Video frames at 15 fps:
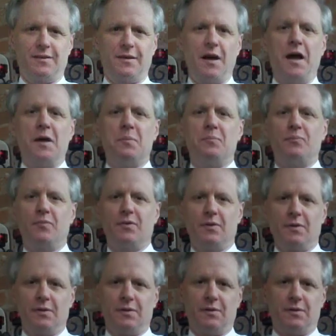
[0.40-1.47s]
Hi,
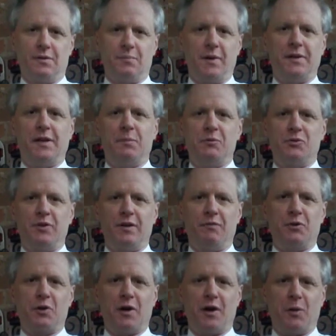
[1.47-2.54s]
my name is
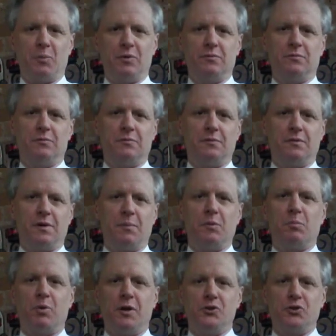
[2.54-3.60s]
David Carman. I'm
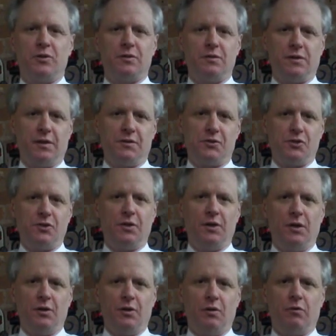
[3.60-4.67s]
the President and
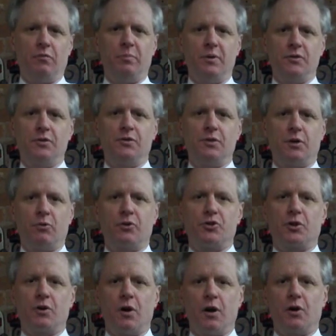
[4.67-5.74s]
CEO of Business Network
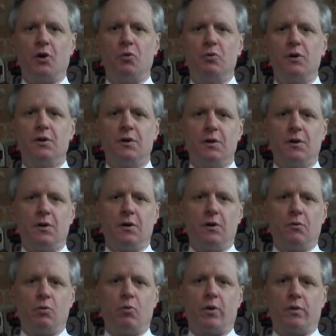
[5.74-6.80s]
Chicago.
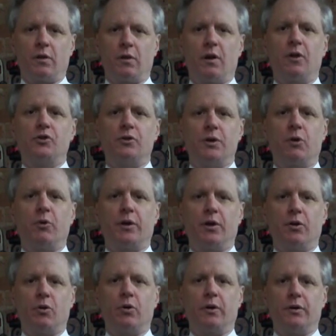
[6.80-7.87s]
We're one of the larger
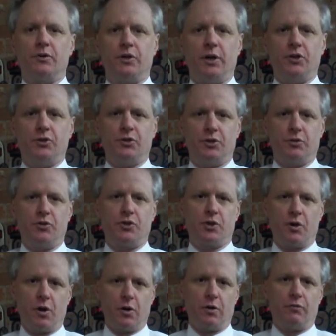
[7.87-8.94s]
networking organizations here in
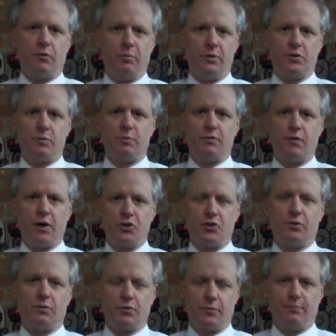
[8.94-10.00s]
Chicago for business
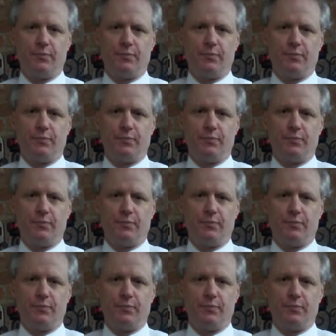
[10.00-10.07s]
professionals.